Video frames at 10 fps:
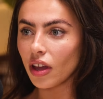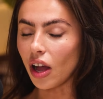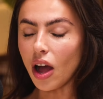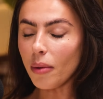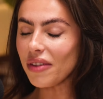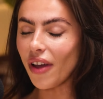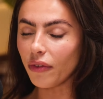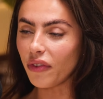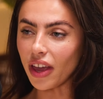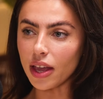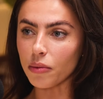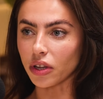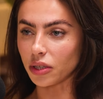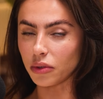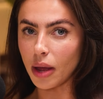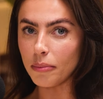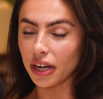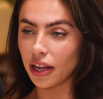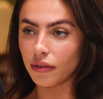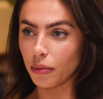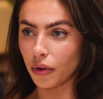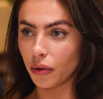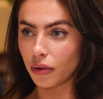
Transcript: I can't believe how fit he was. It was unbelievable.